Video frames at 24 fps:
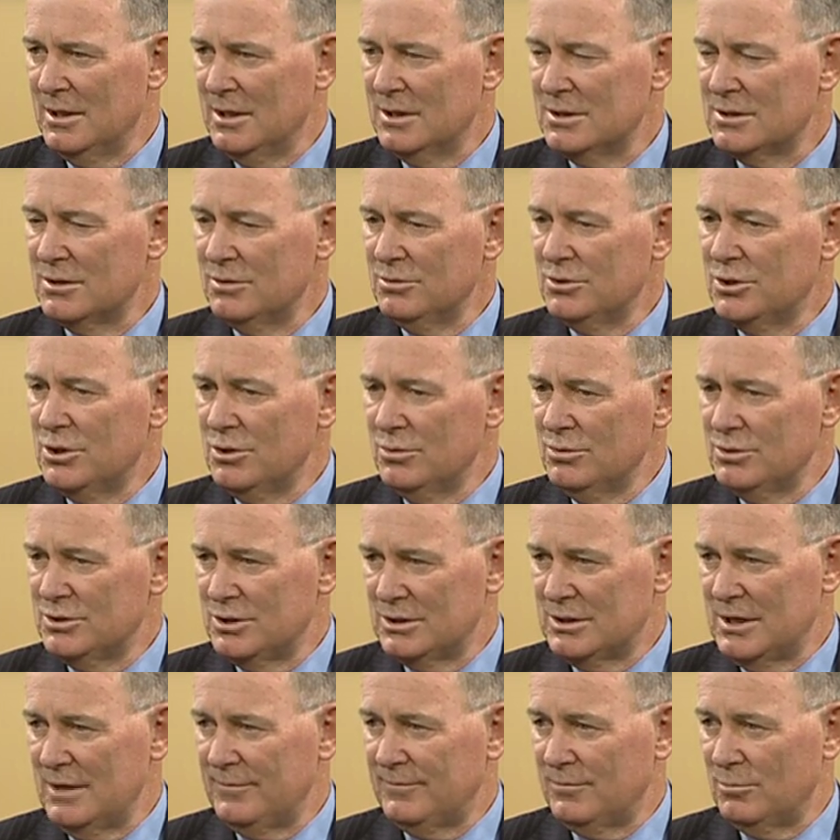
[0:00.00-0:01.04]
So insurers
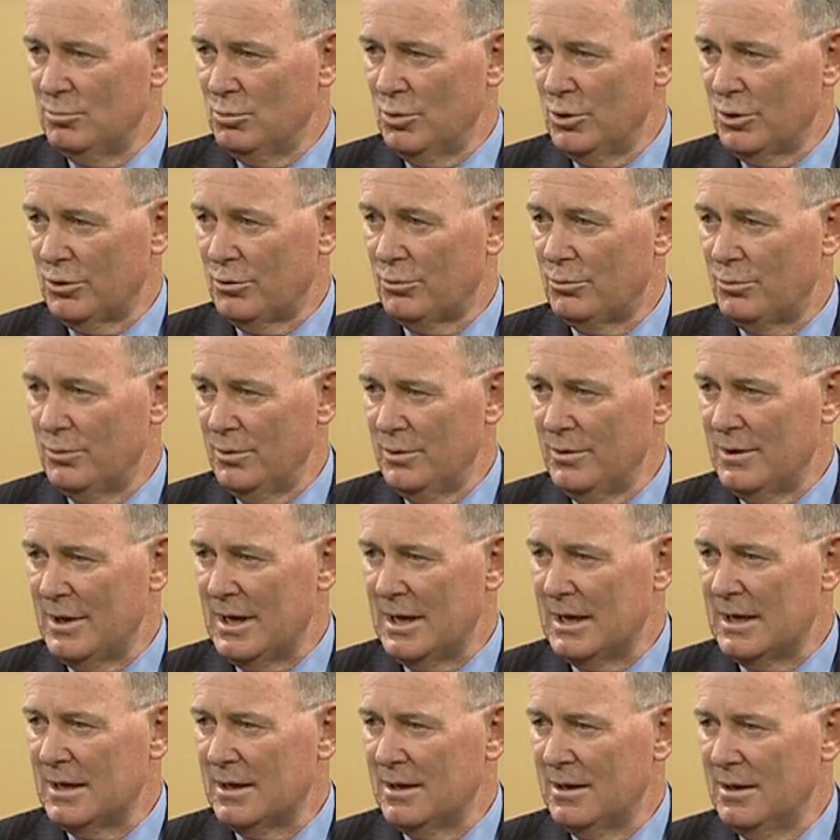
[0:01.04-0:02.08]
just have to work through
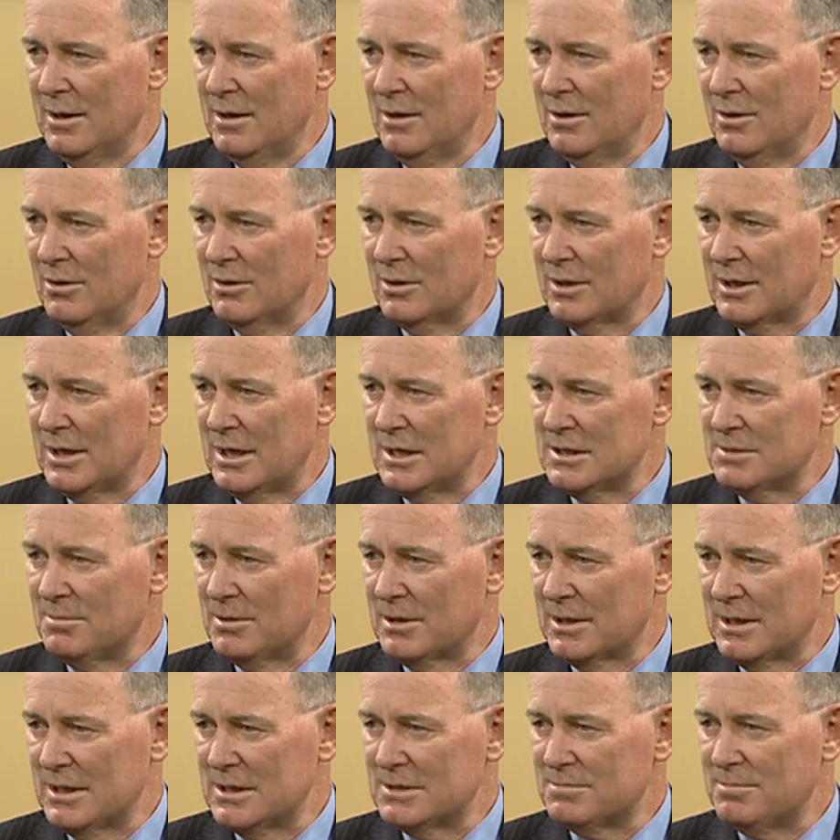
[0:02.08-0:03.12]
that on a
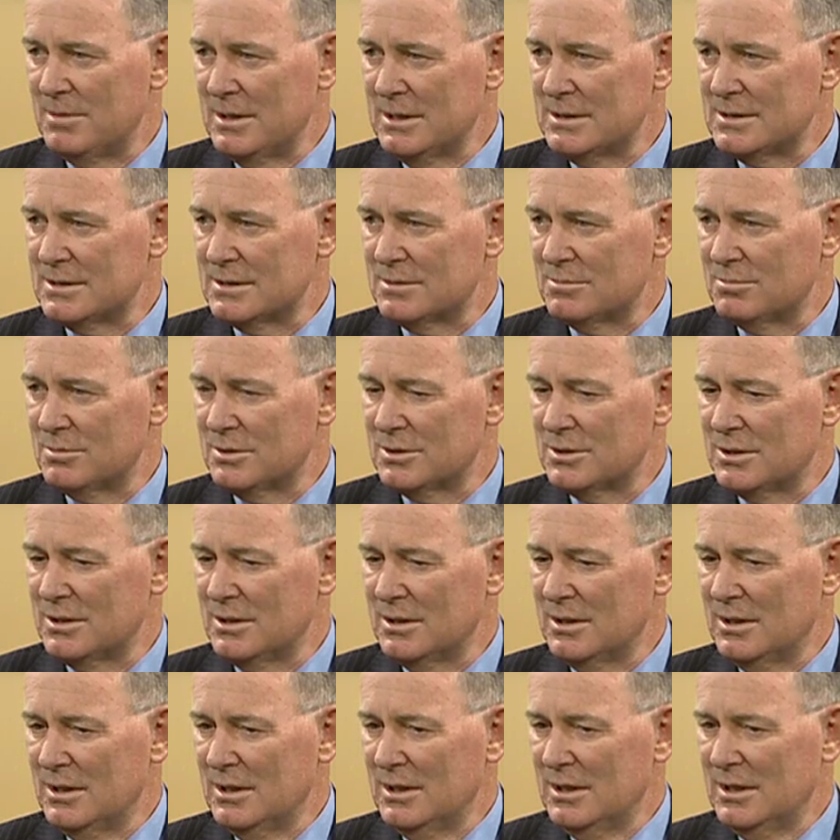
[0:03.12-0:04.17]
case-by-case basis, which,
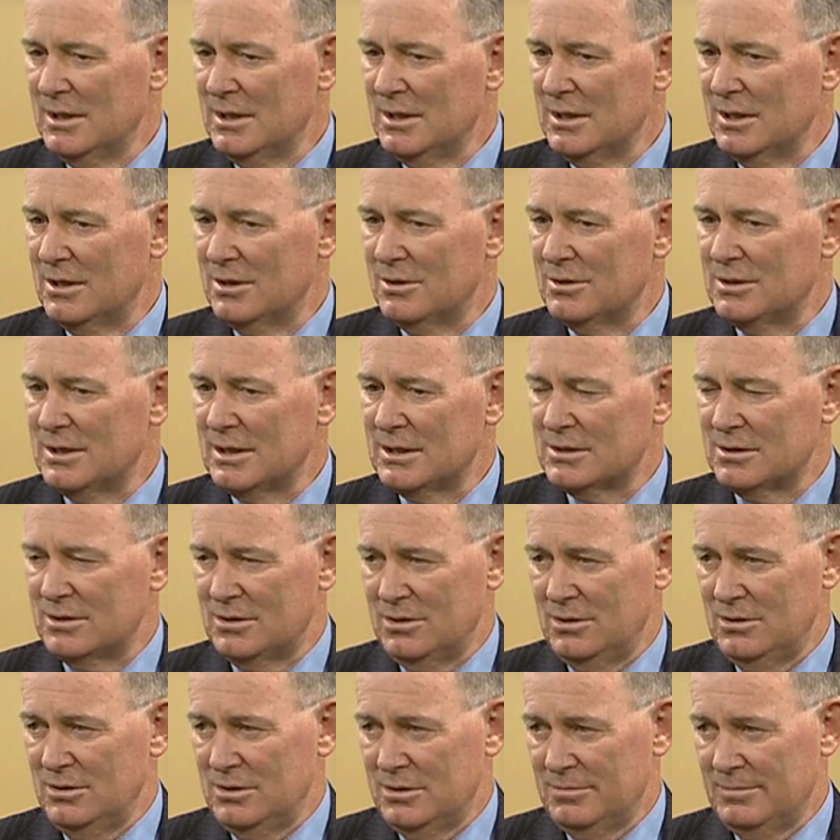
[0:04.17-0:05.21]
you know, takes a
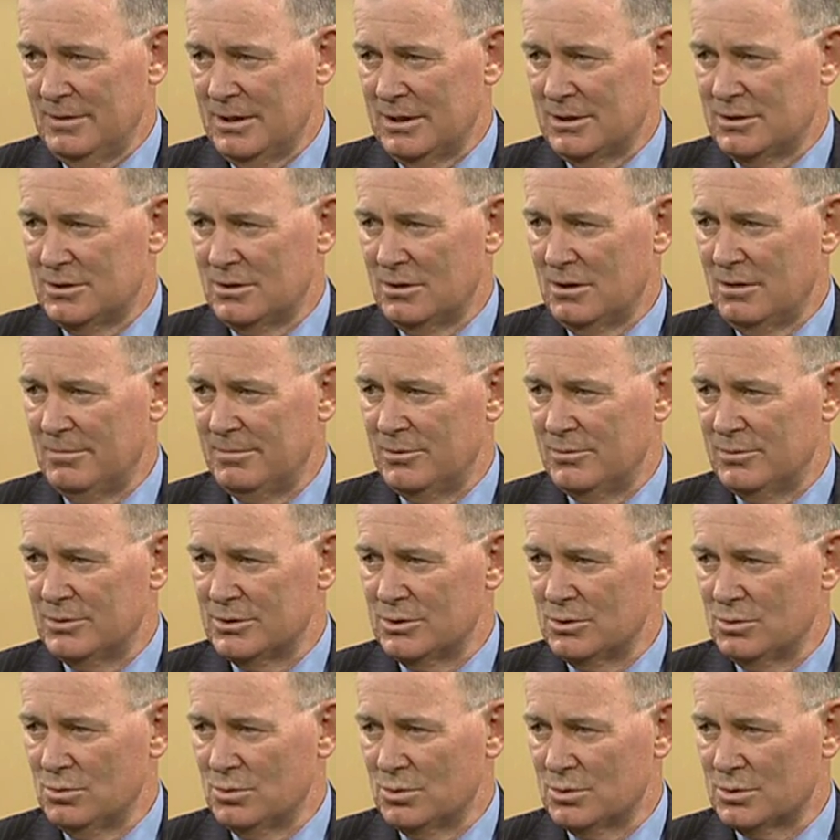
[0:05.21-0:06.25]
huge amount of time and
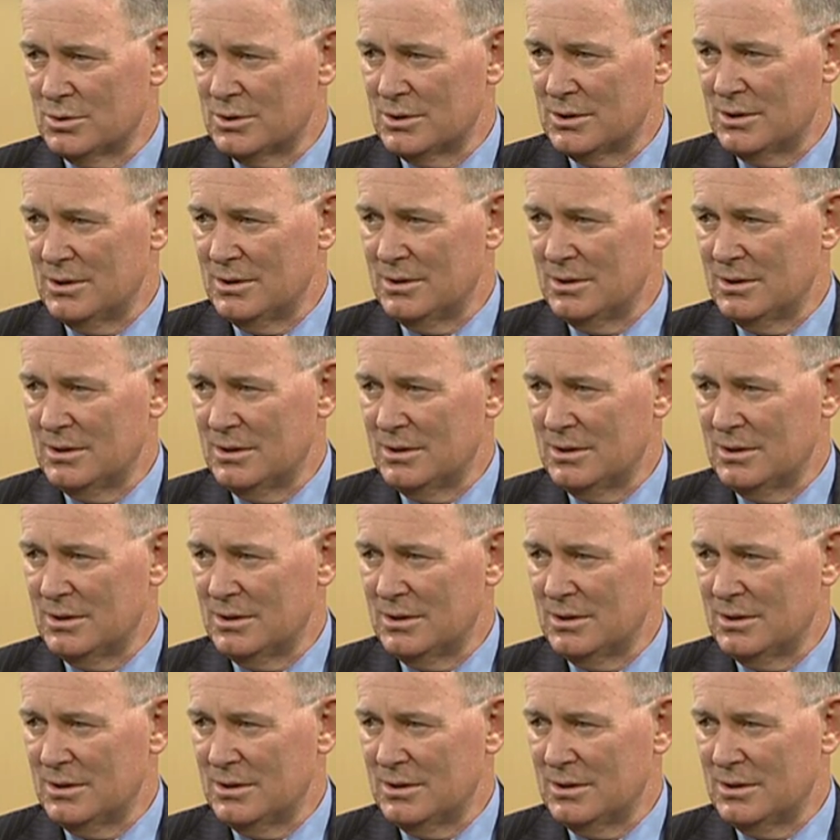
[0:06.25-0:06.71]
resource.